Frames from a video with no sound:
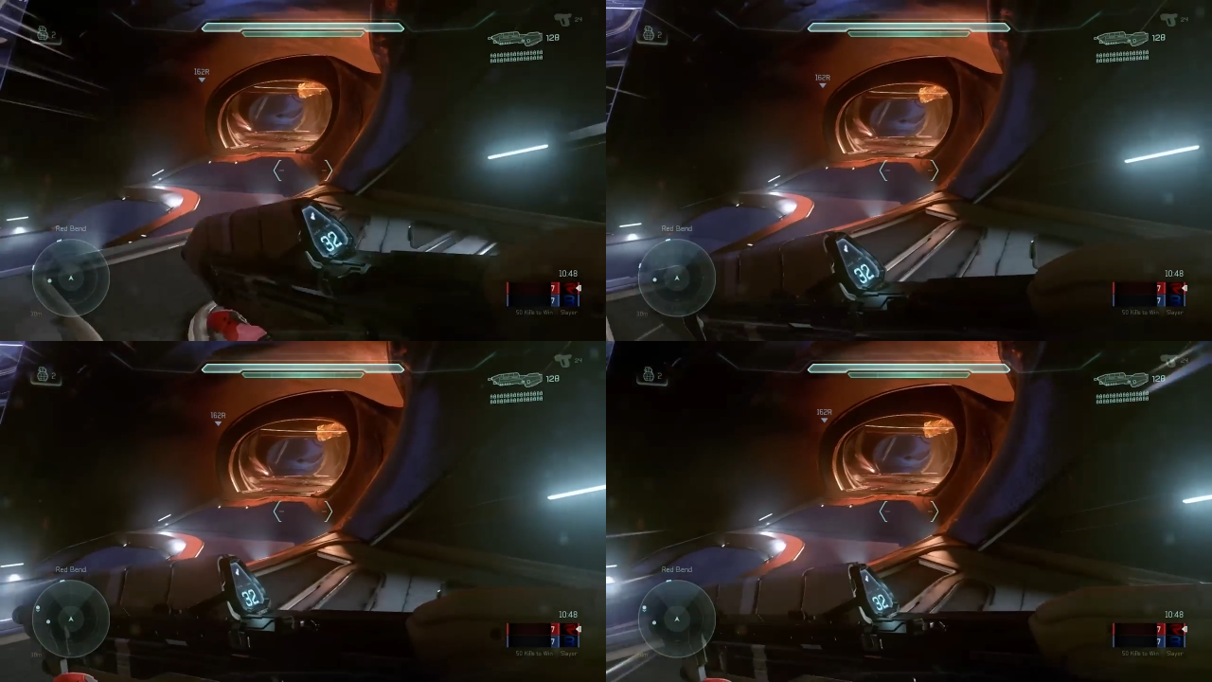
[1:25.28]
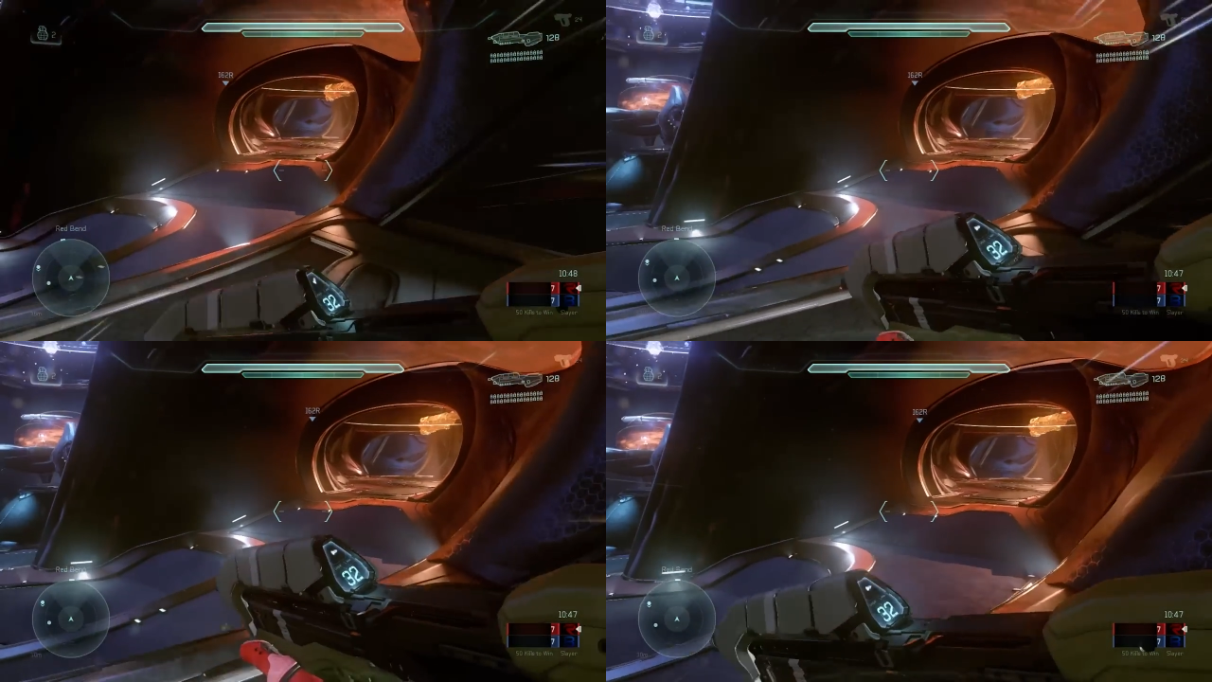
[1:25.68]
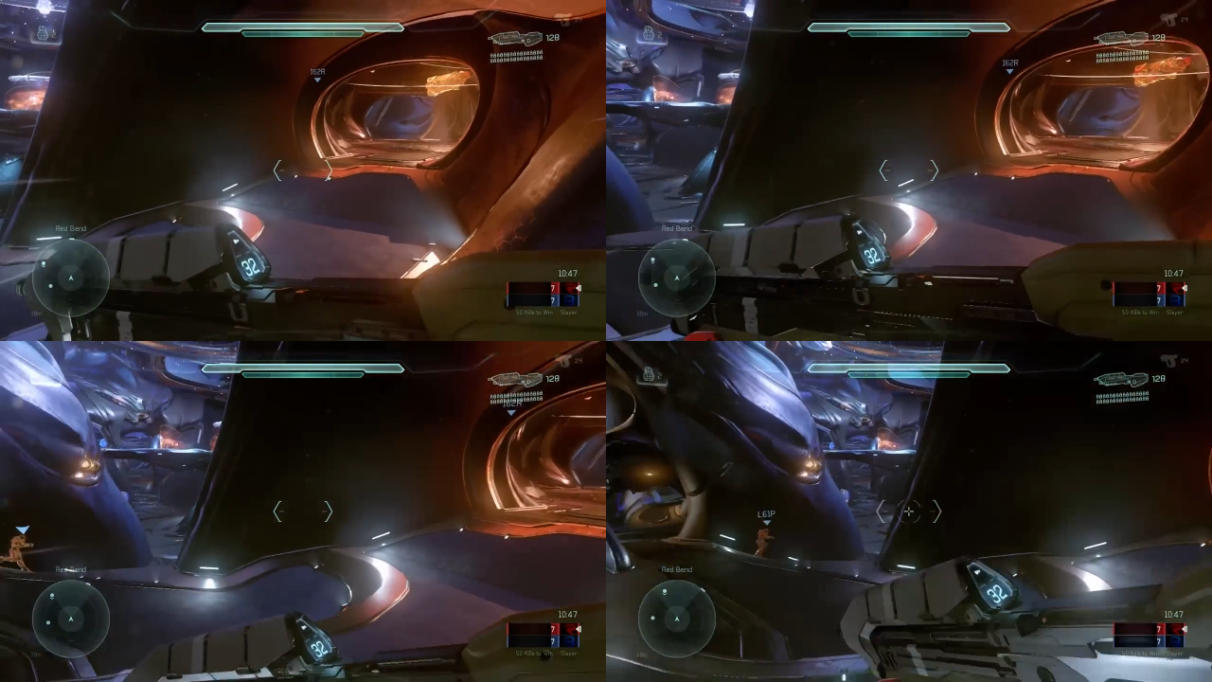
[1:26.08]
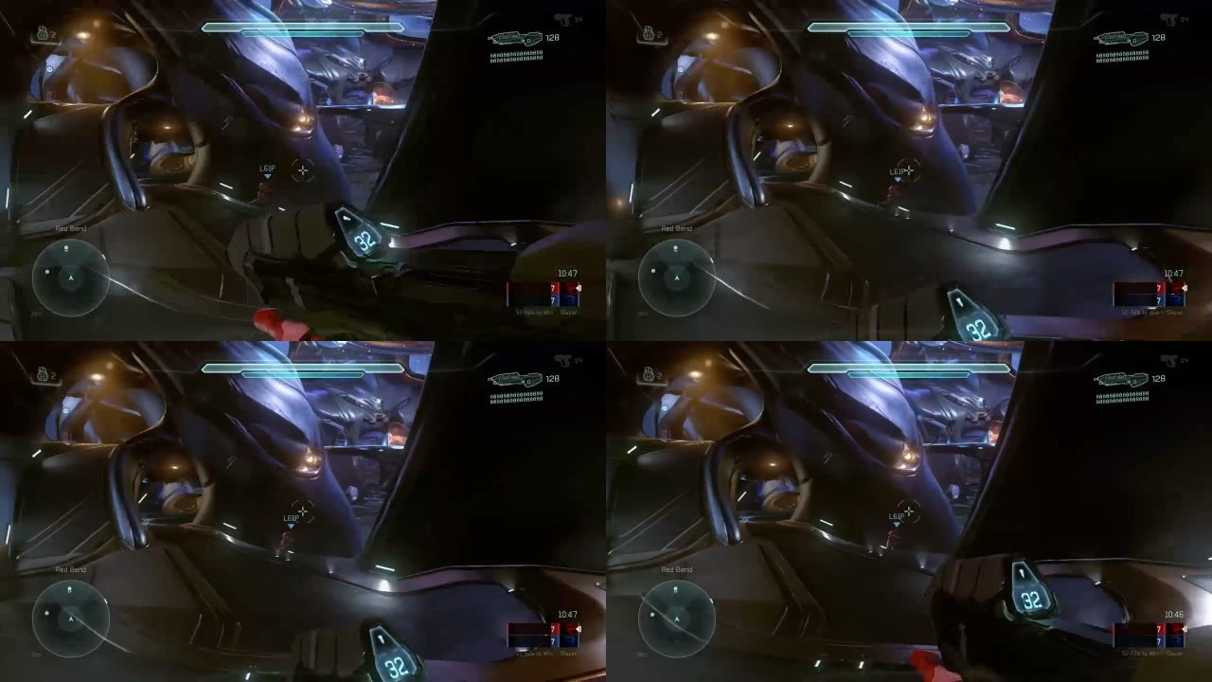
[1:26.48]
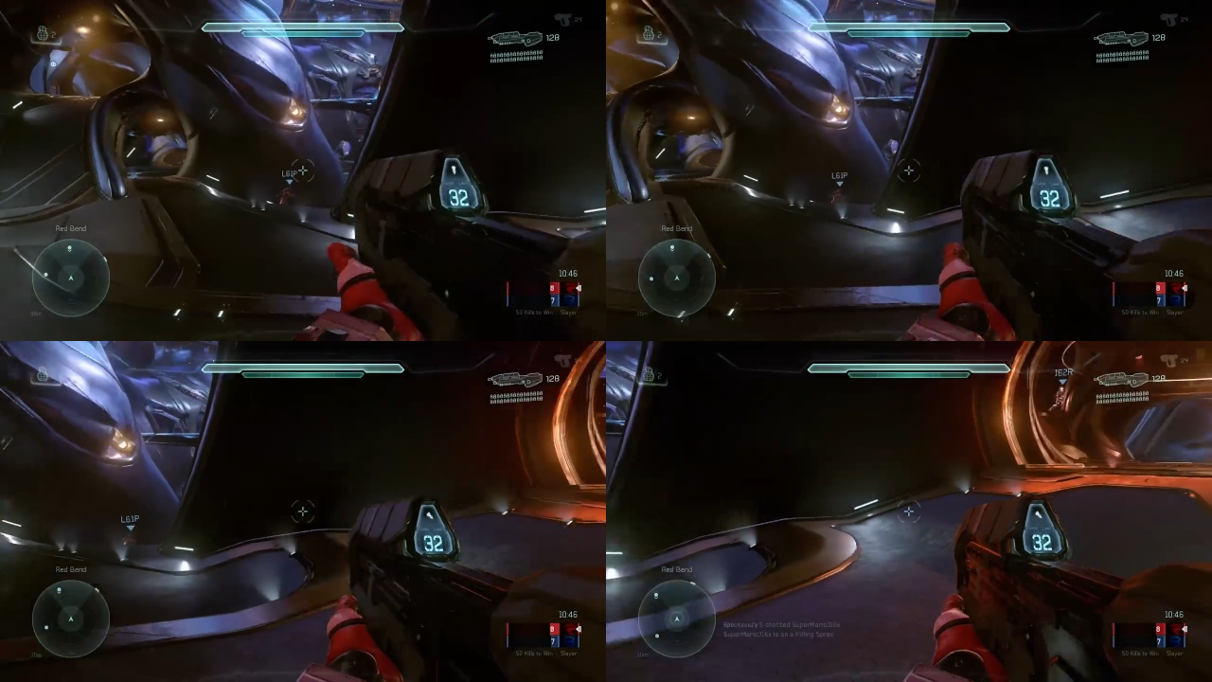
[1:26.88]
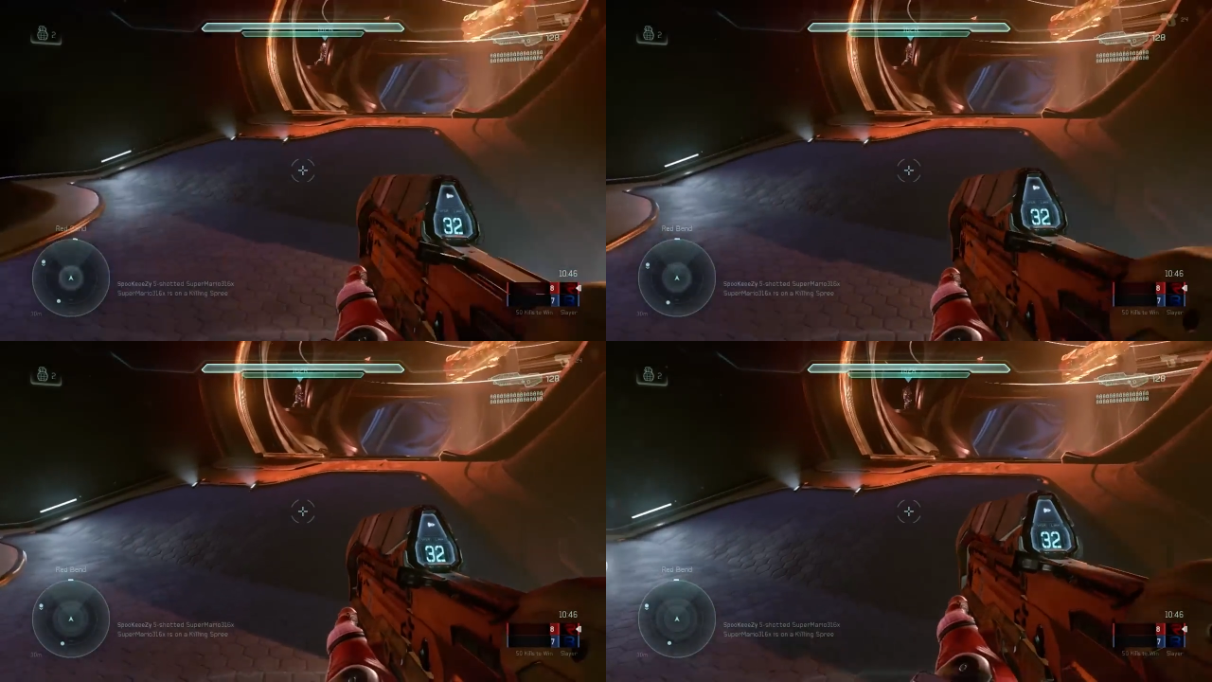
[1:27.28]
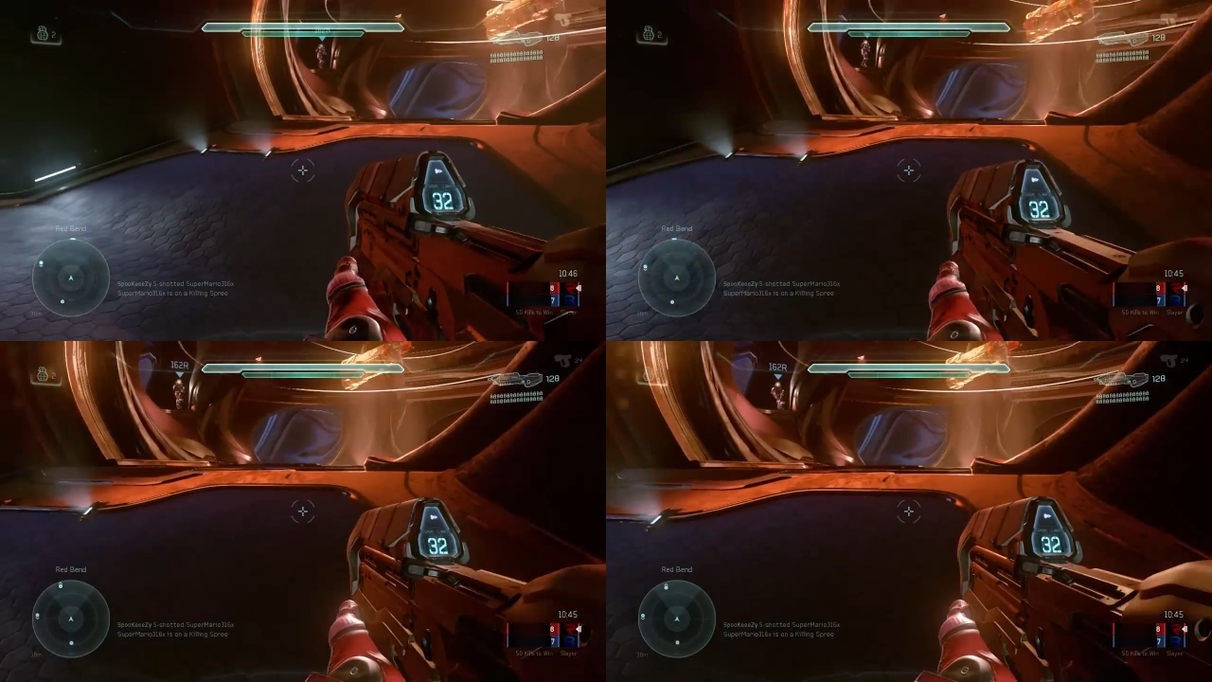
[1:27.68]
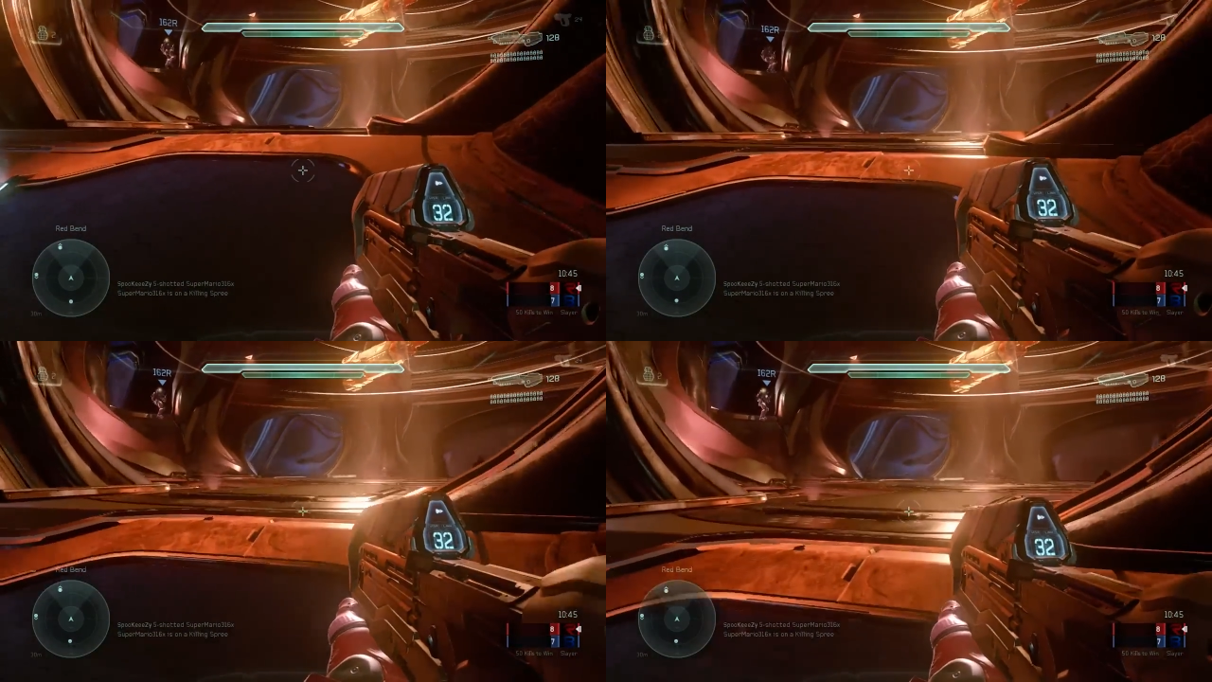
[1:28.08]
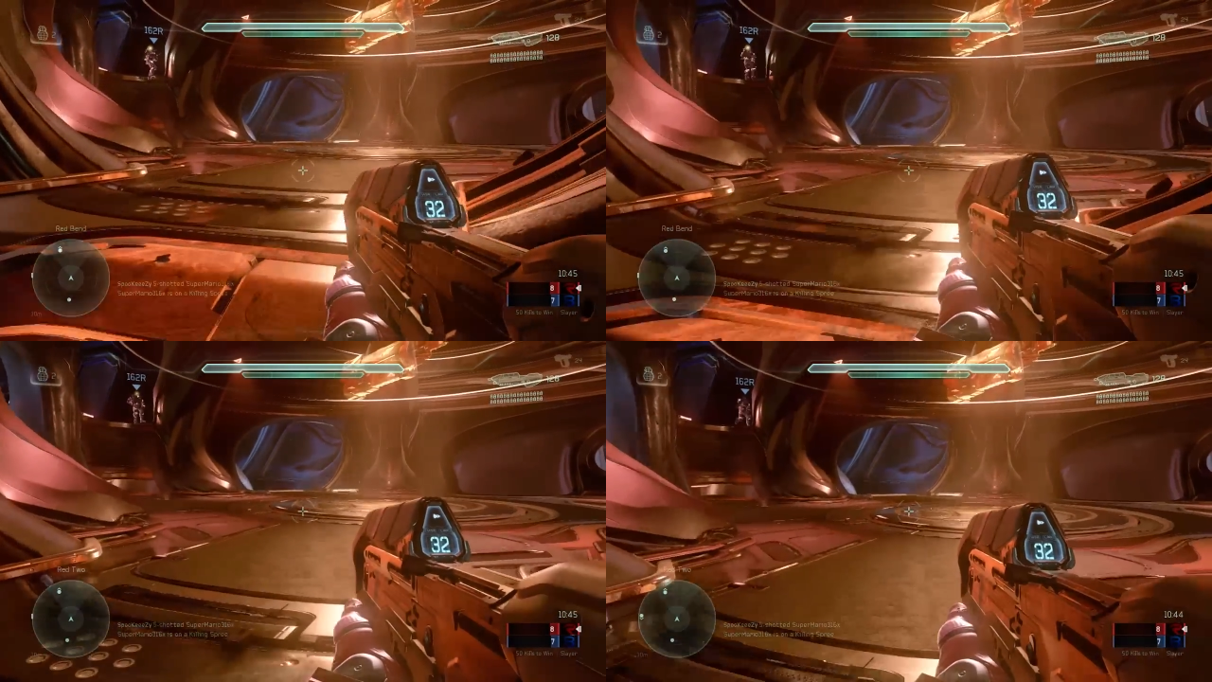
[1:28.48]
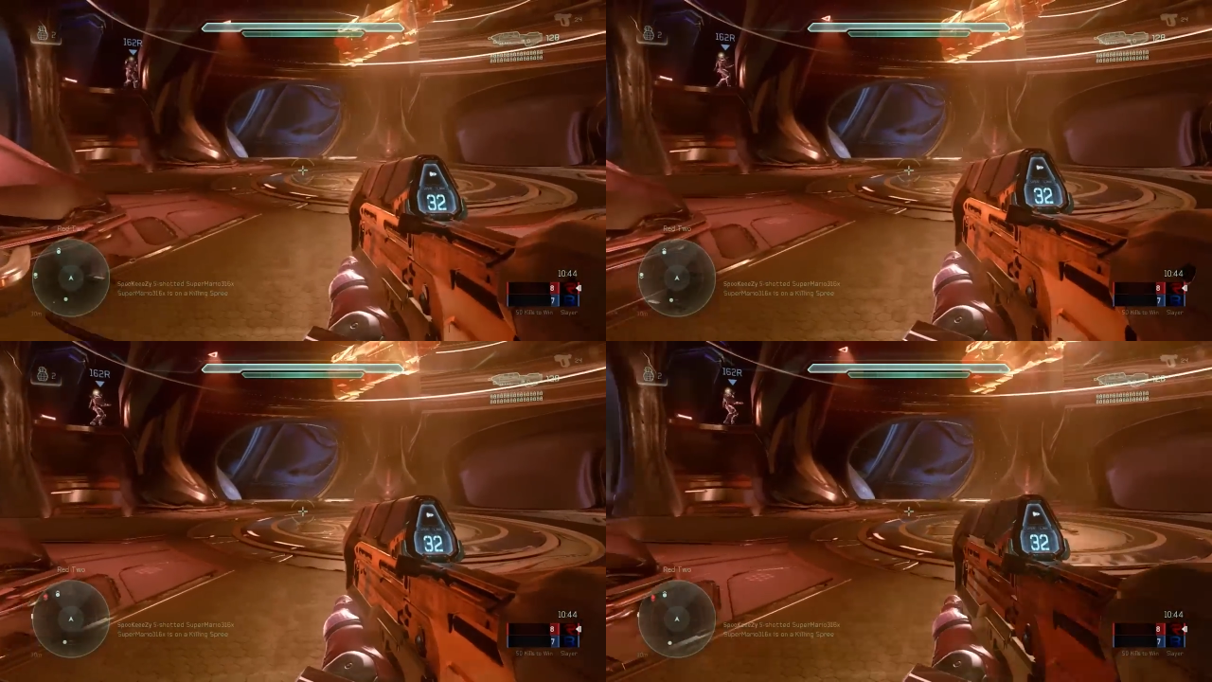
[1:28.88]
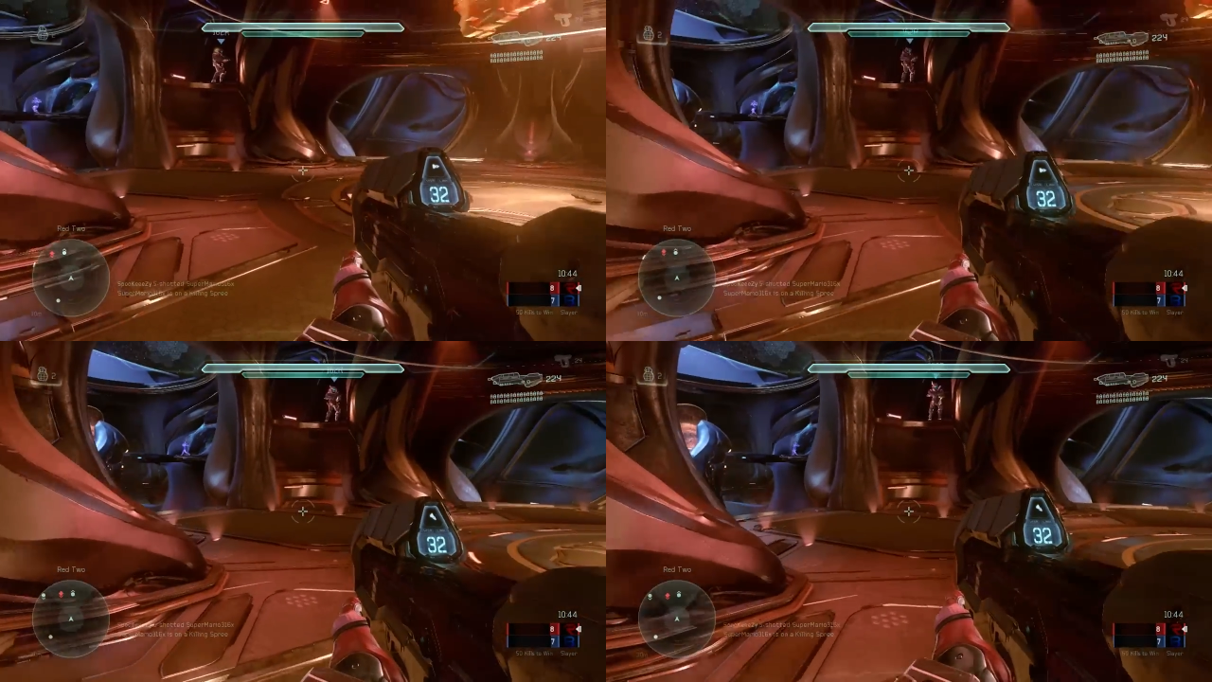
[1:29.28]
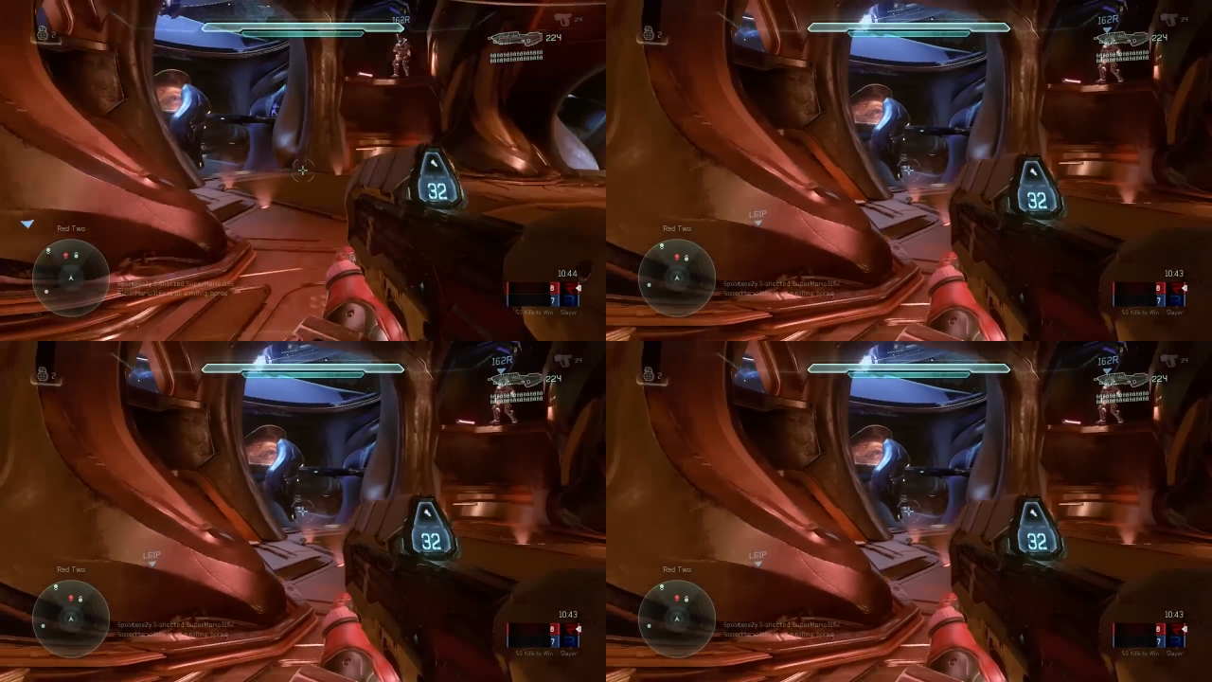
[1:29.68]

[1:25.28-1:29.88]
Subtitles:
Nobody's mouth can be seen.